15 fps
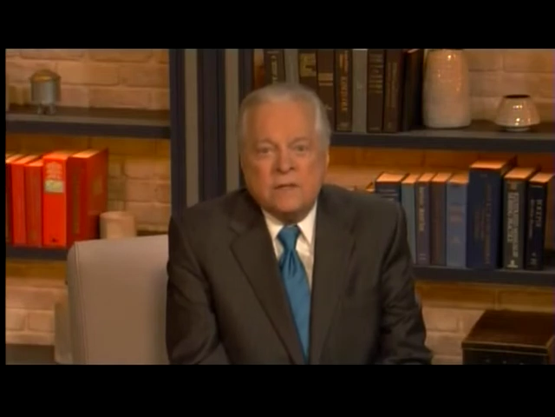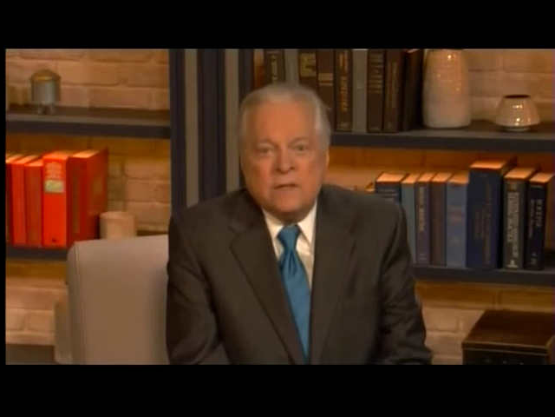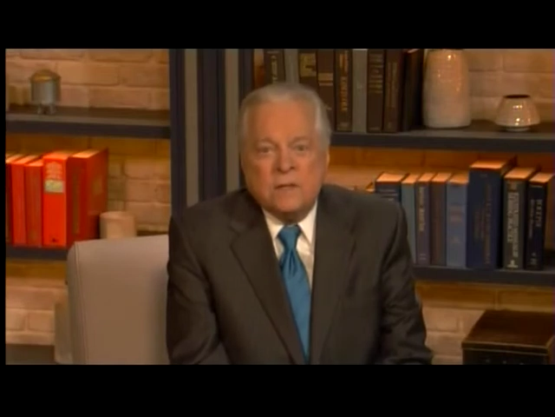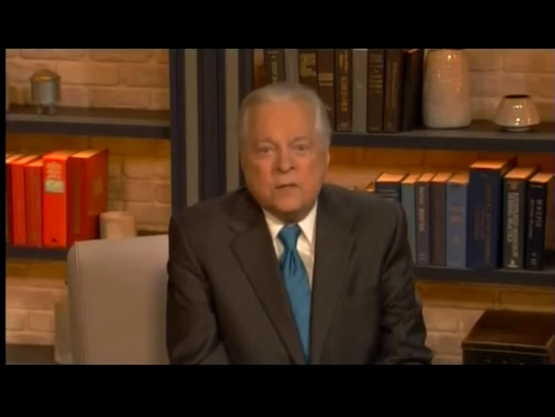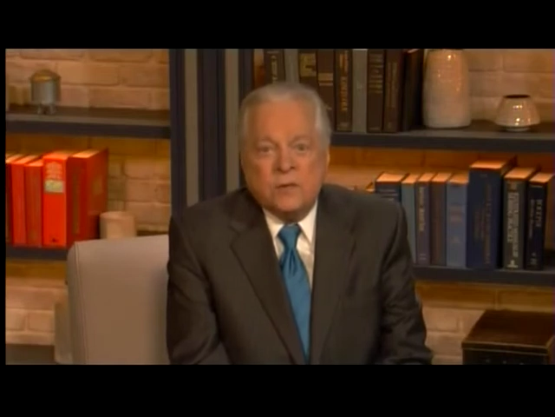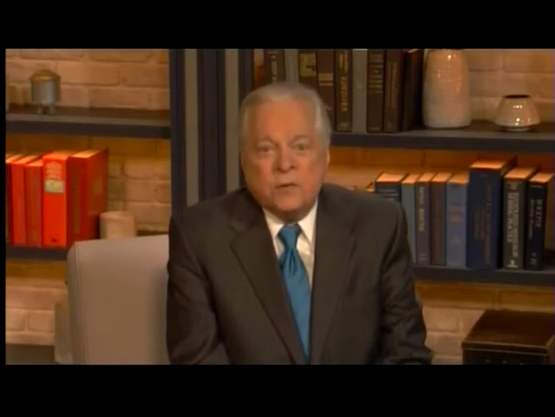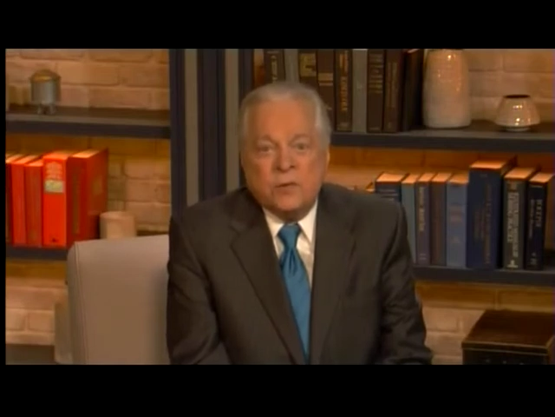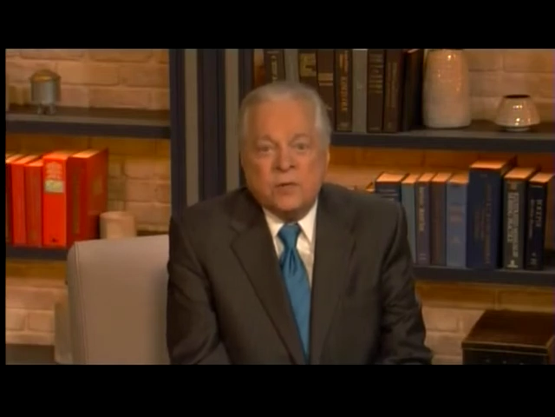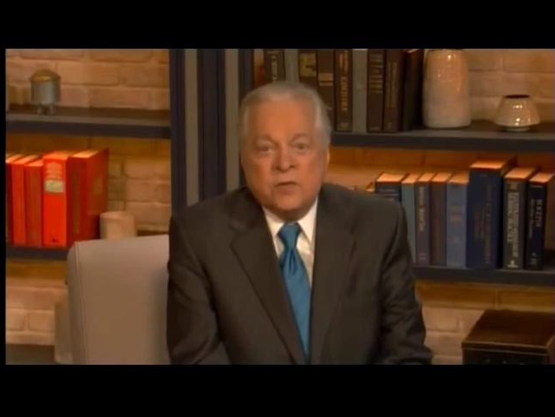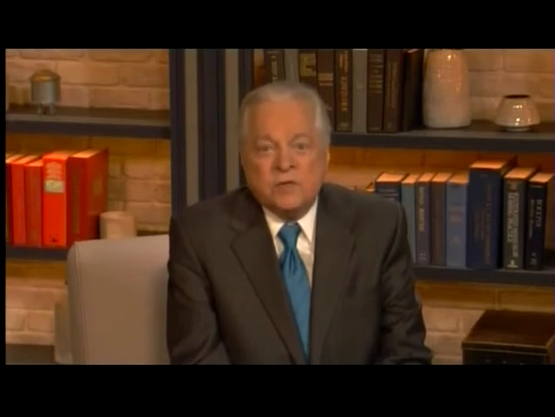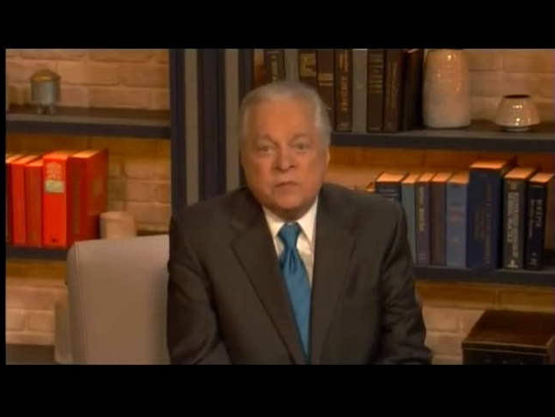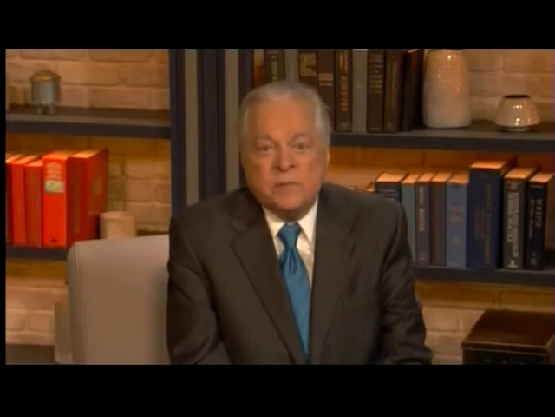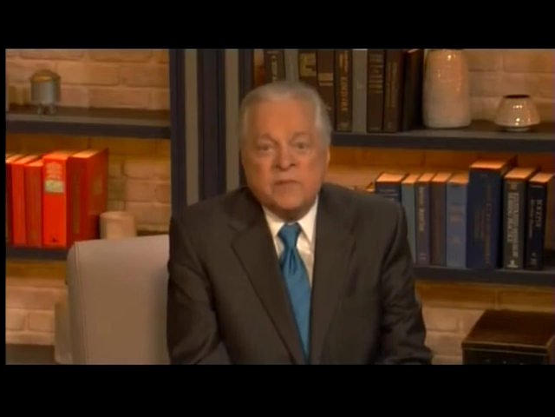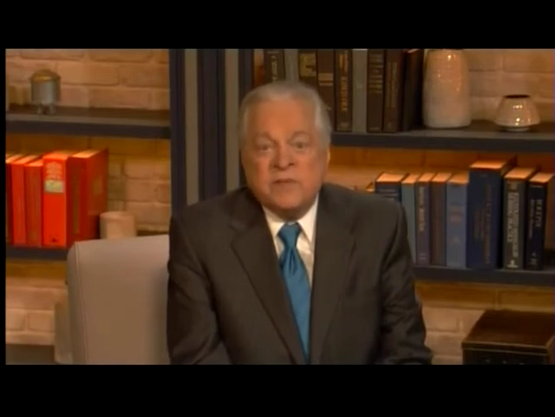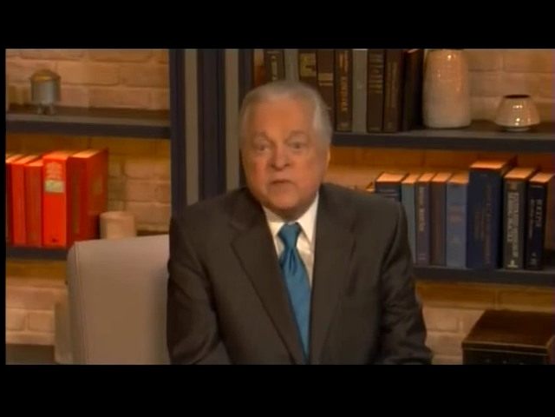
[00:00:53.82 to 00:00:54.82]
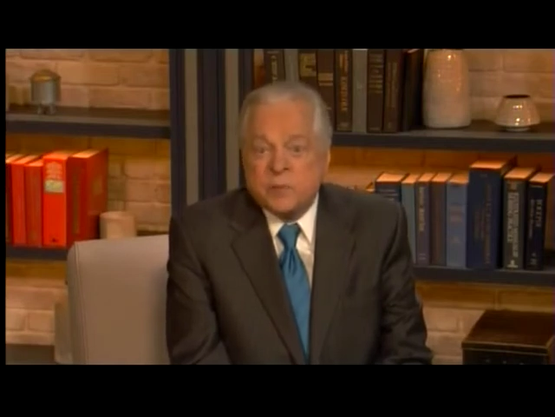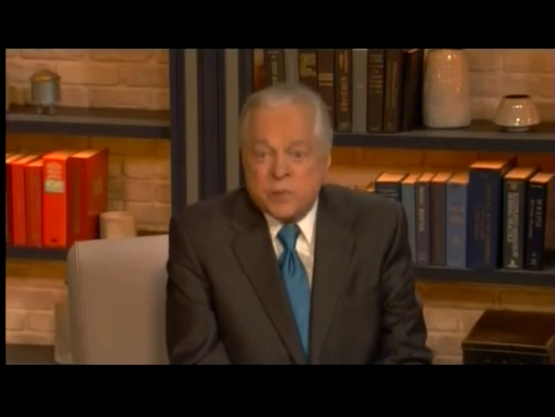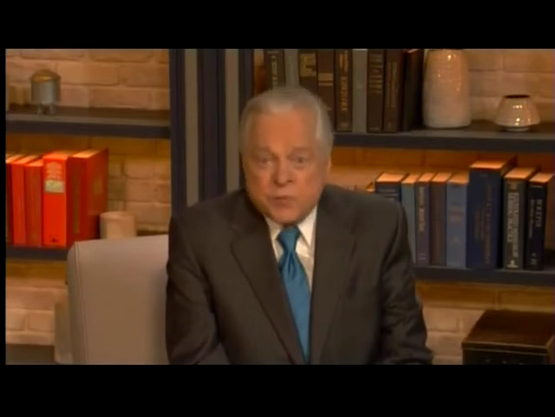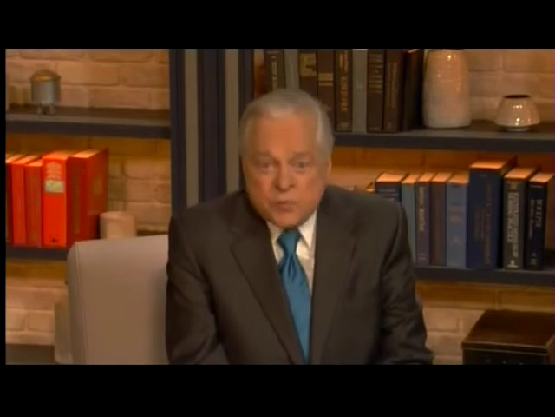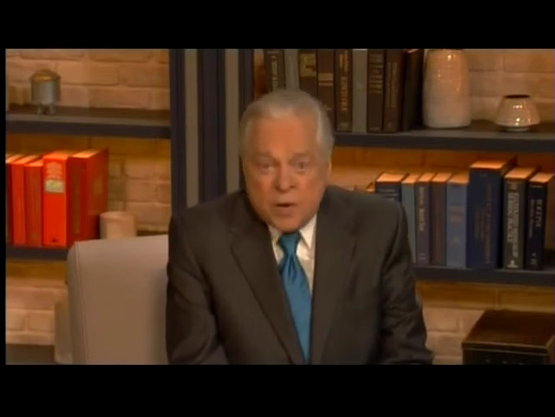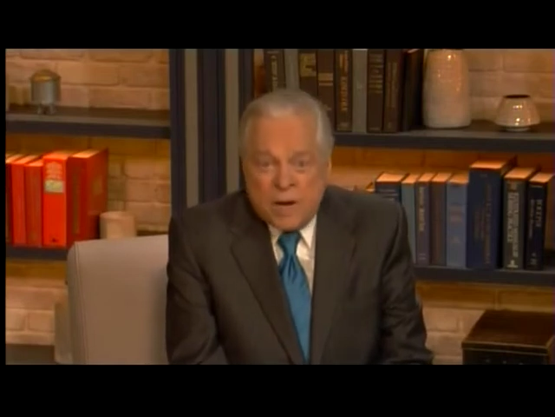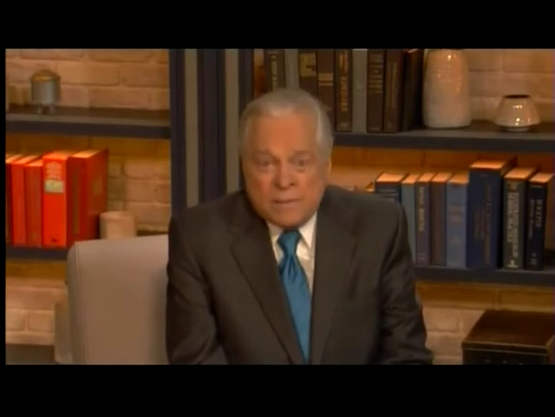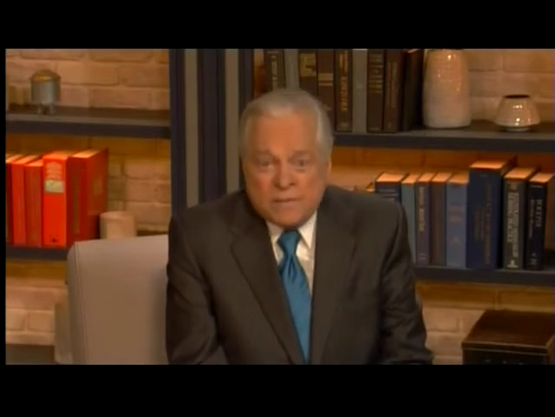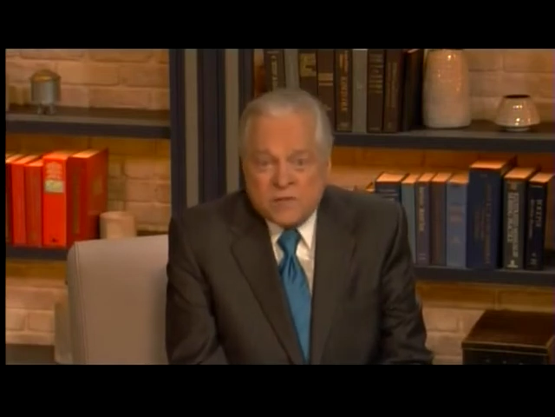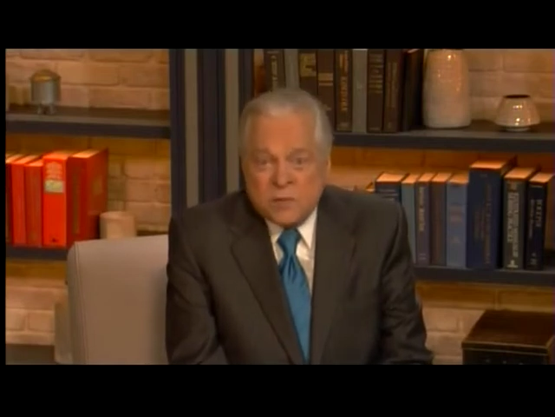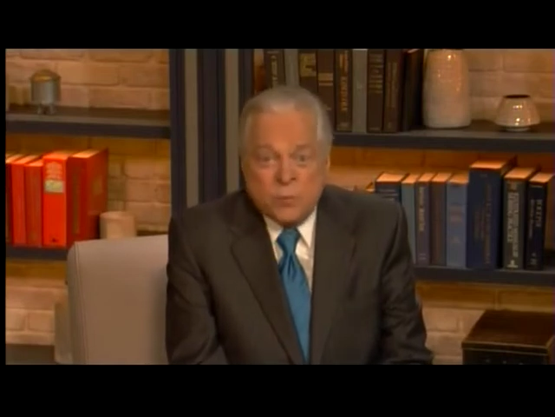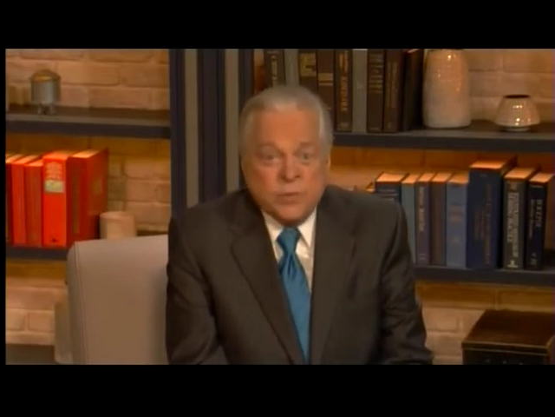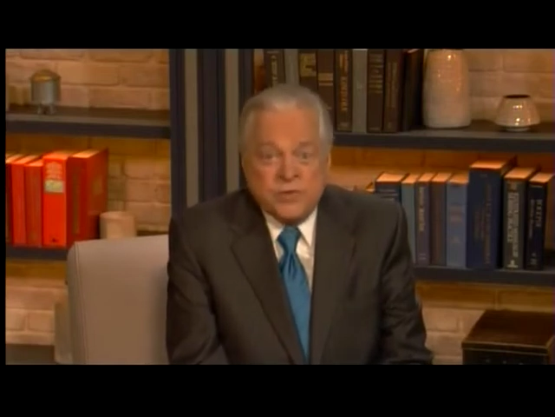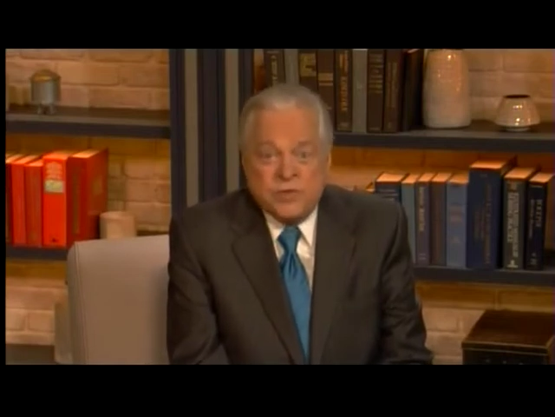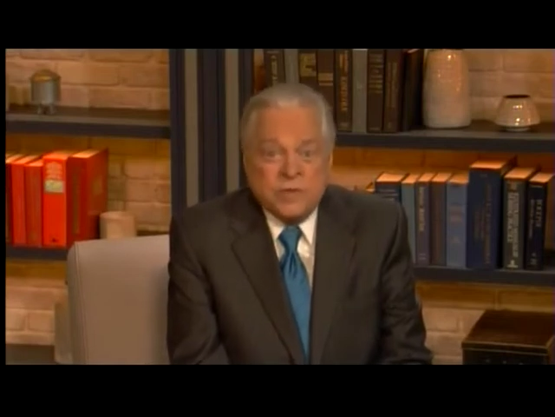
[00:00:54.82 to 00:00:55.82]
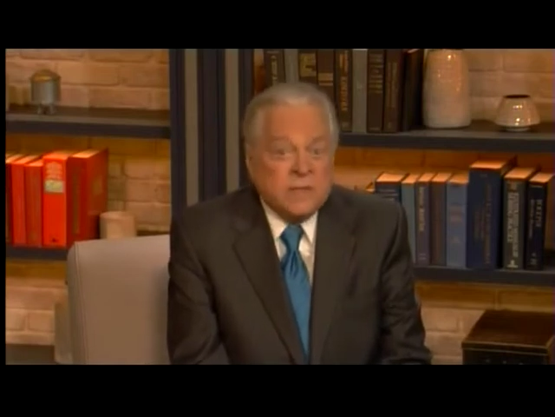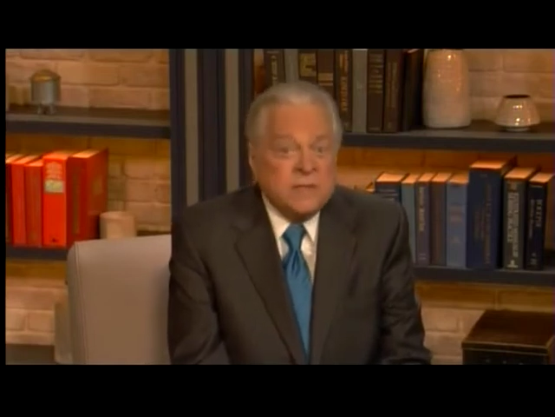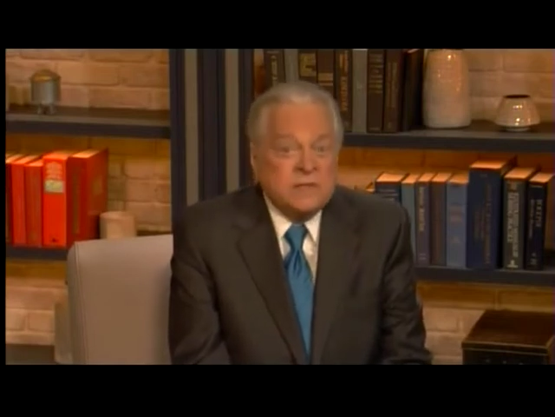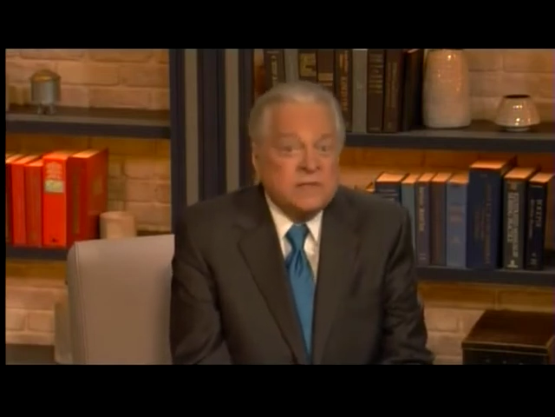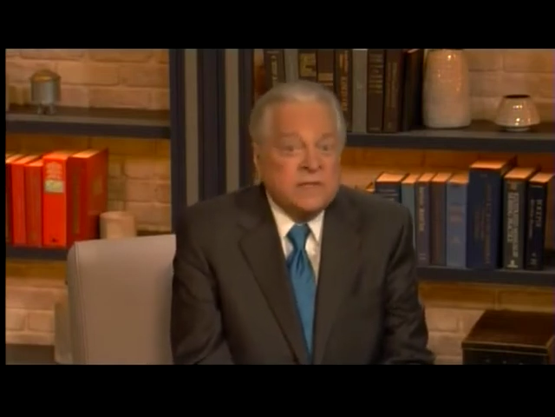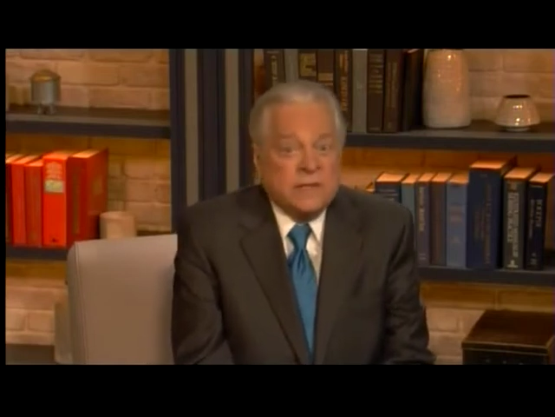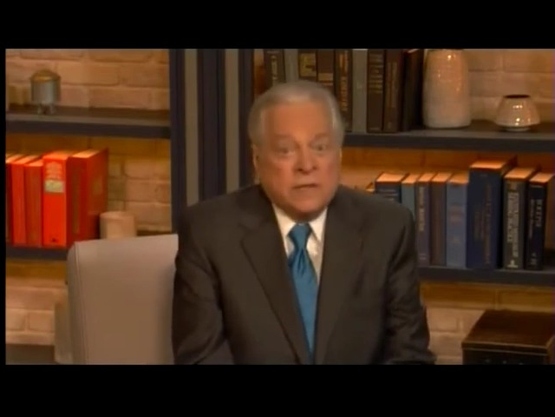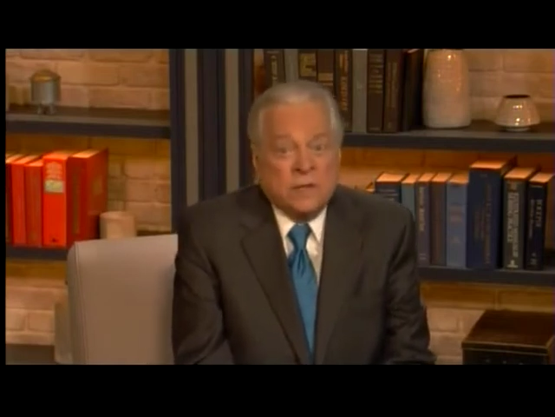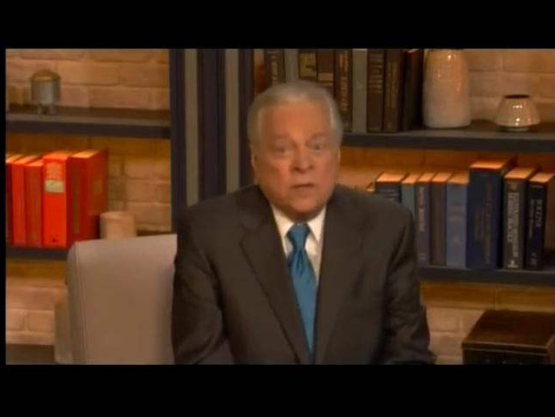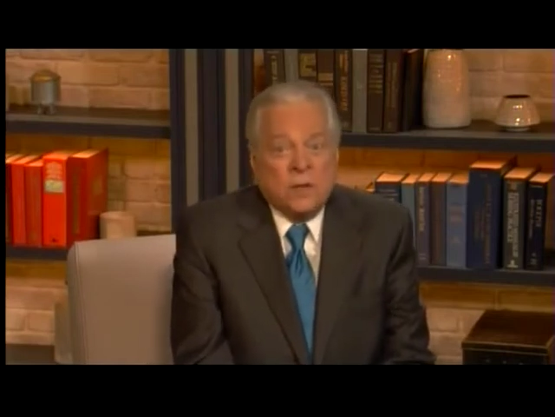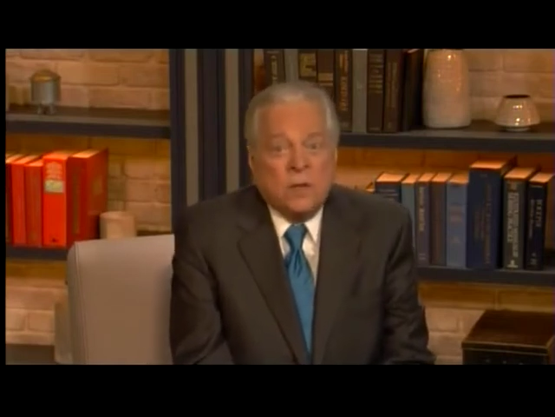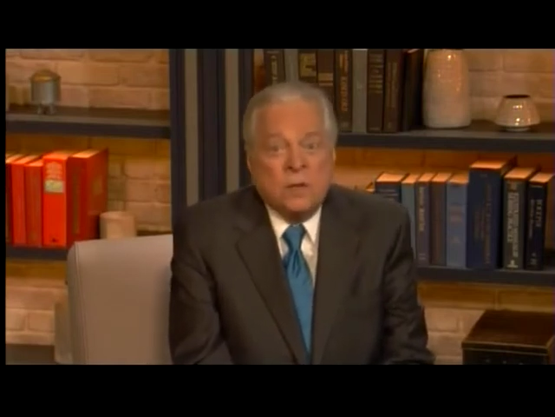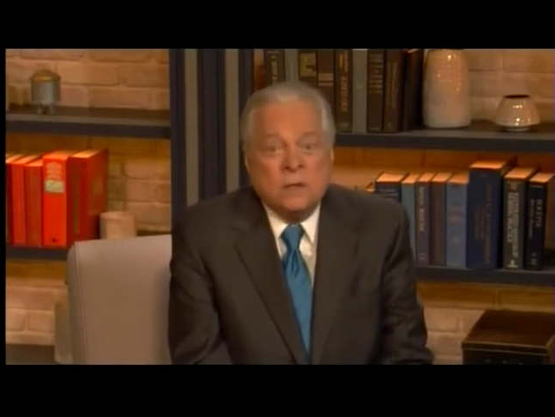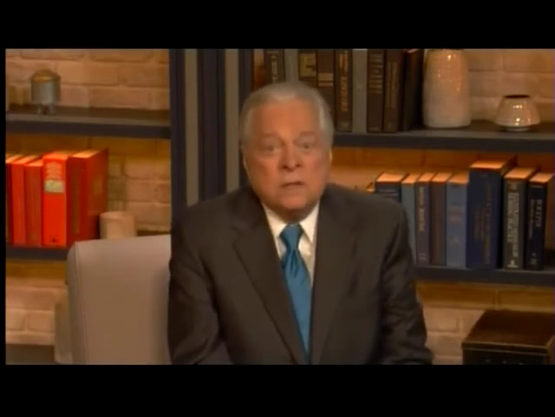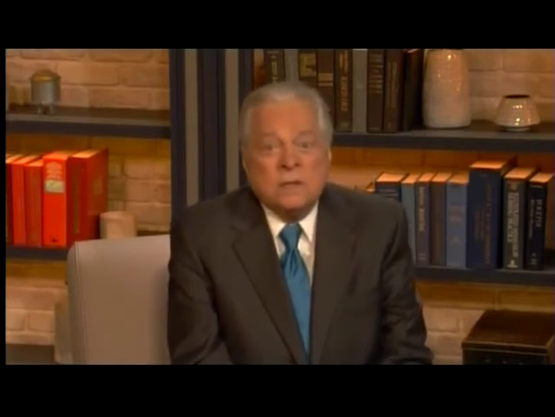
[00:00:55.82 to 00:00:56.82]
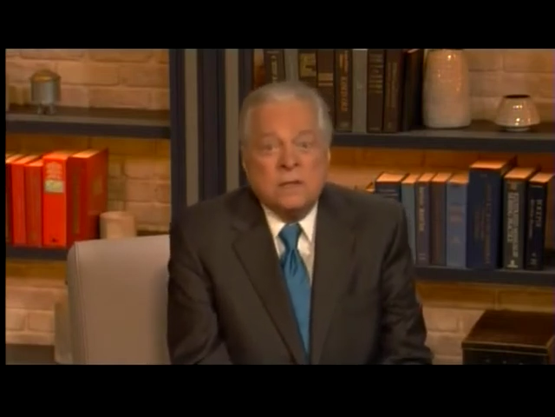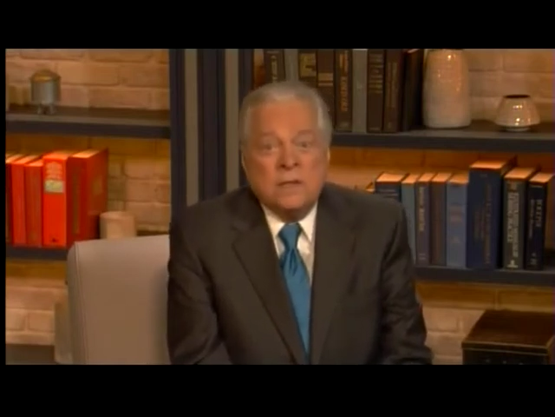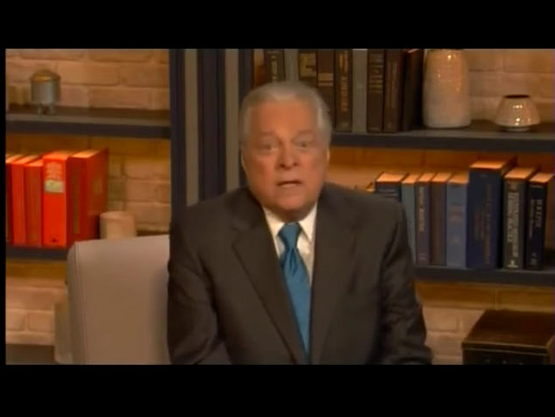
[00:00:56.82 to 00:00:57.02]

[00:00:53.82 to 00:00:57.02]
Two of those movies were dramas in which she didn't sing at all,